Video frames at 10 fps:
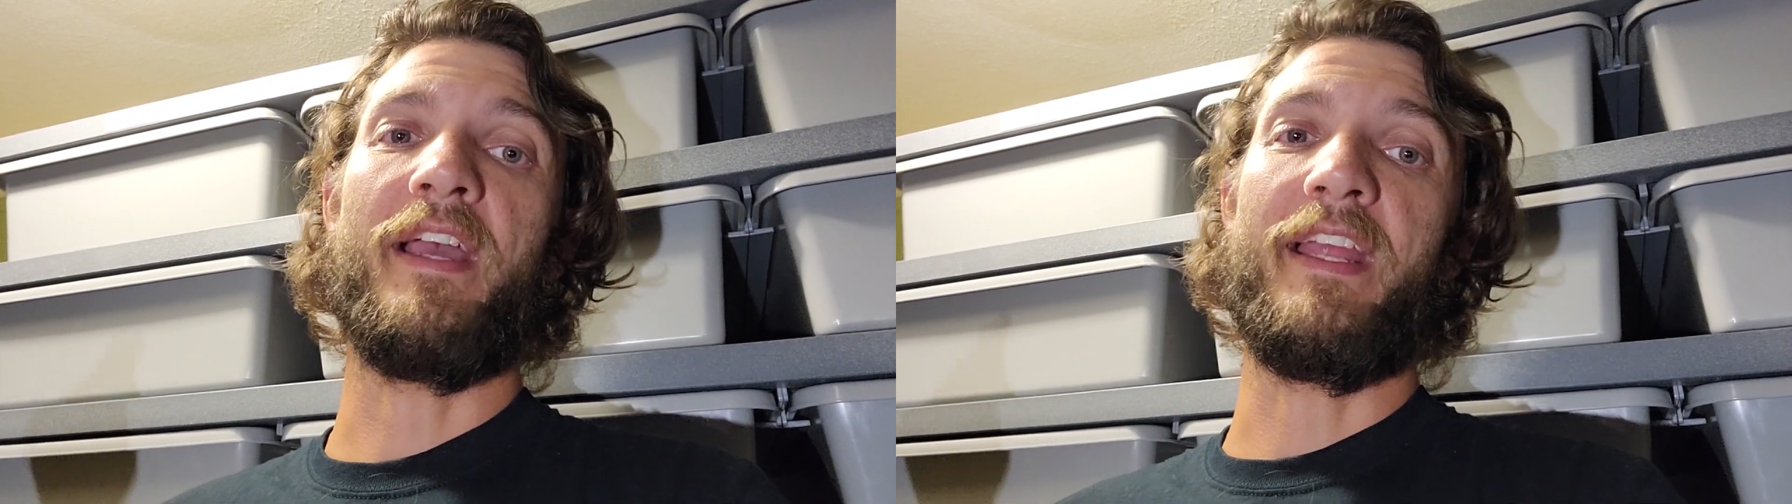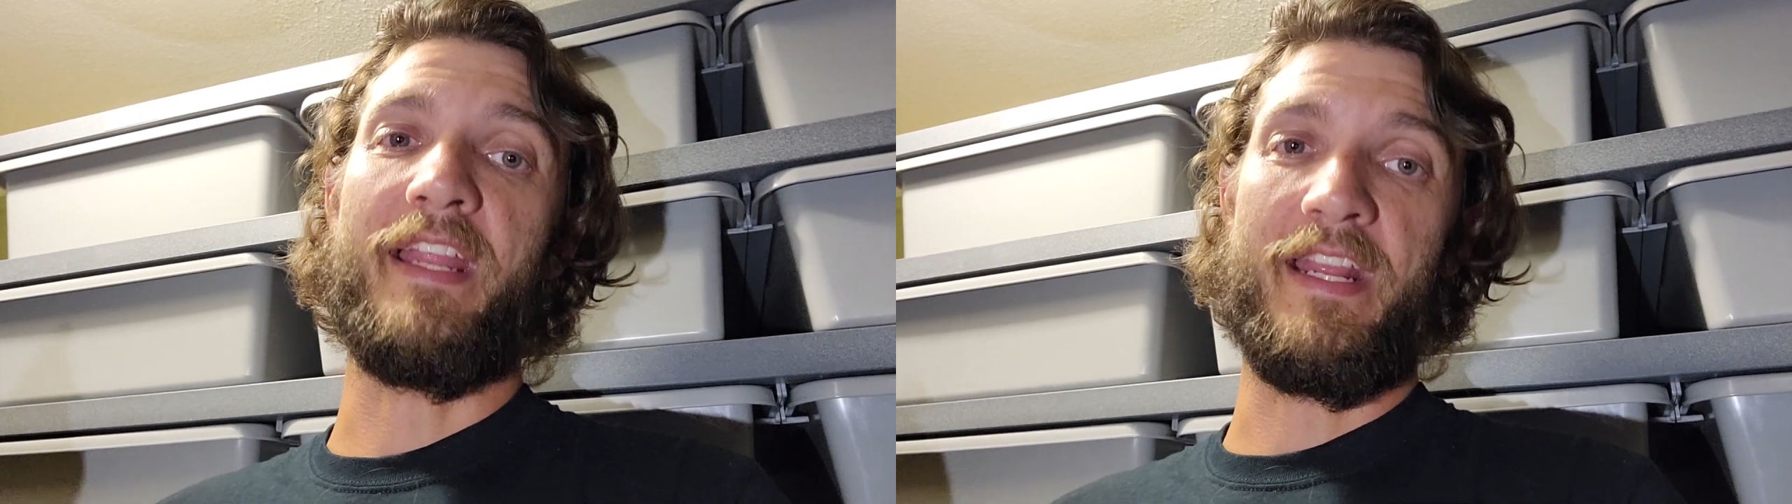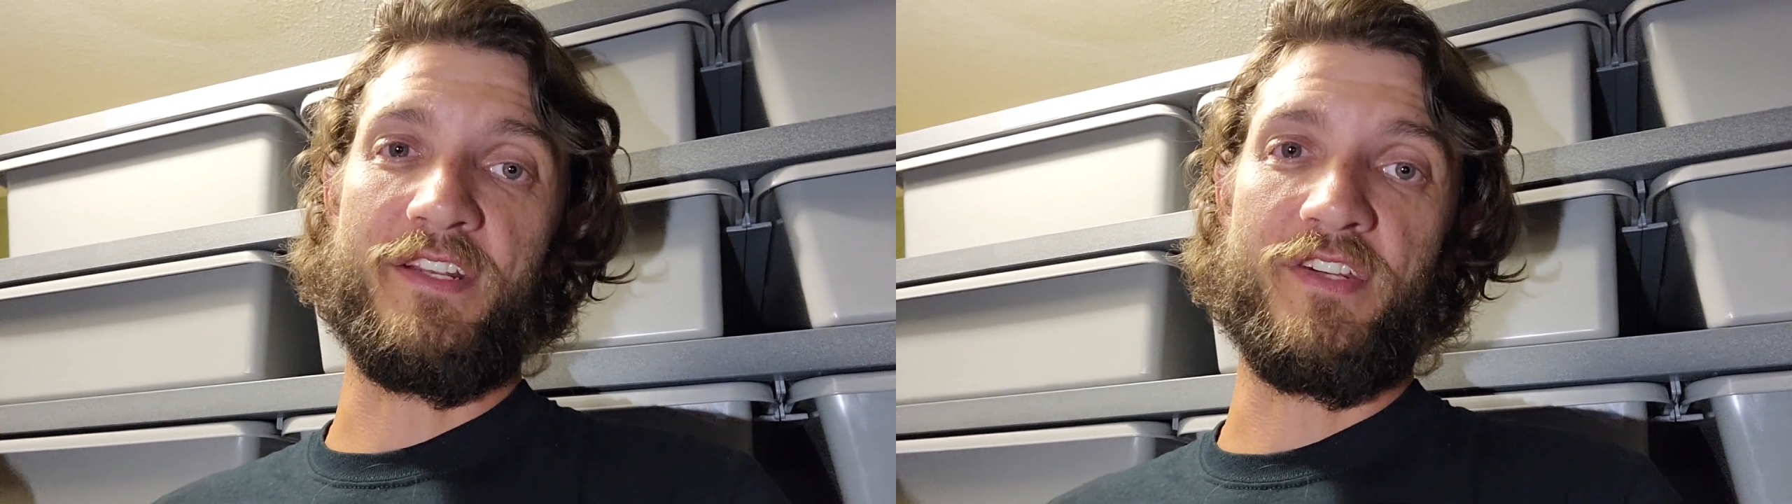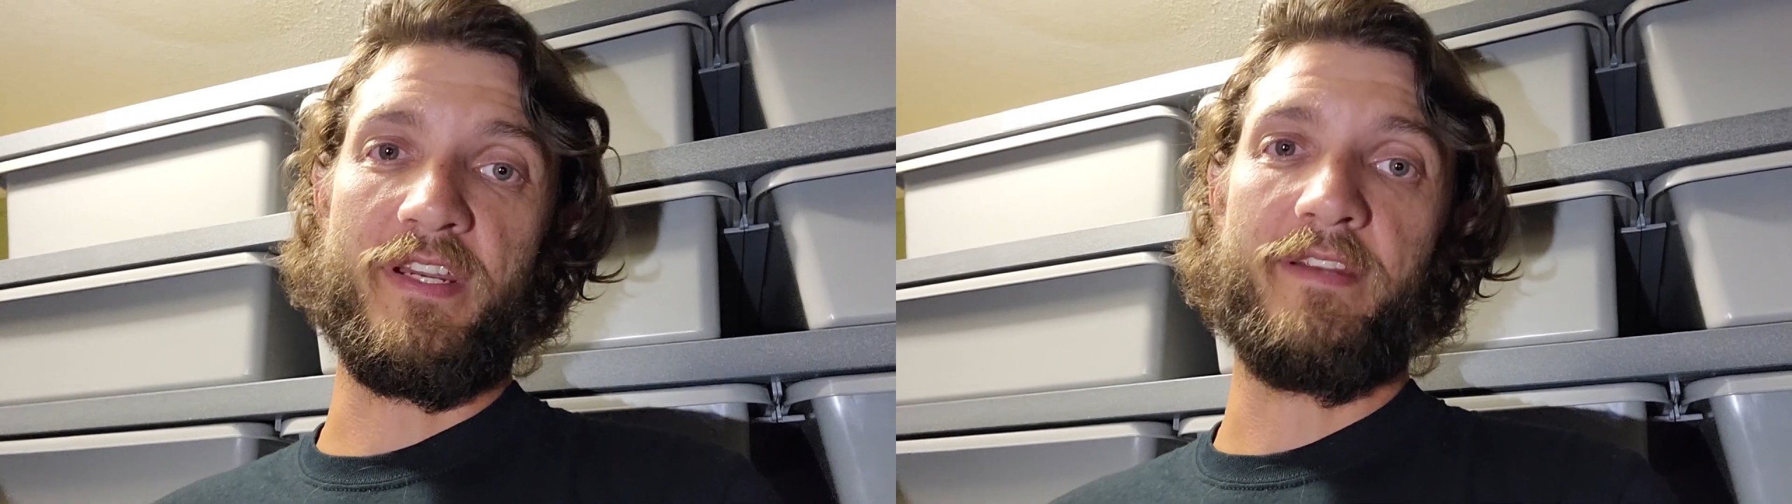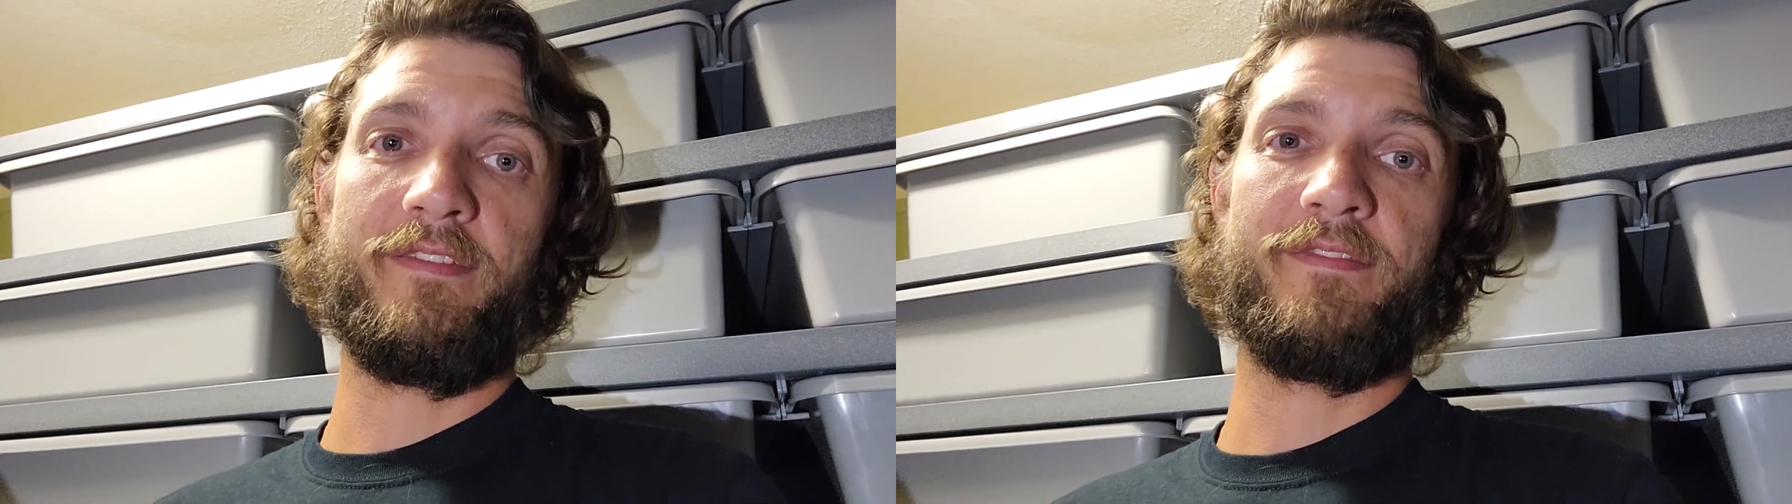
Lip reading: and inchy,